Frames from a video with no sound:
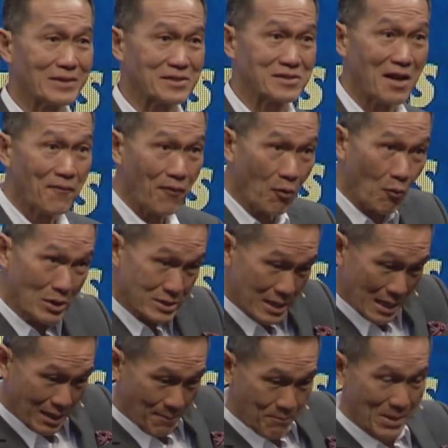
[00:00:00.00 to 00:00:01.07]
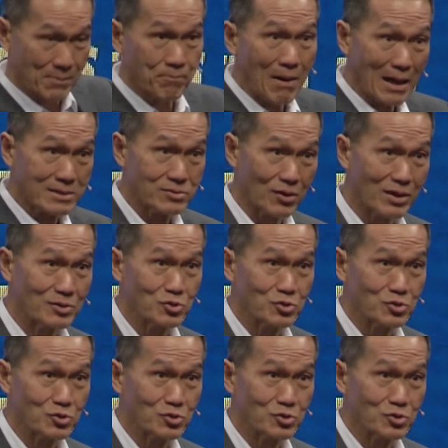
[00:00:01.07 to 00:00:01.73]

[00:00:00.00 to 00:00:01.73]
The cell phone was like a big box, okay?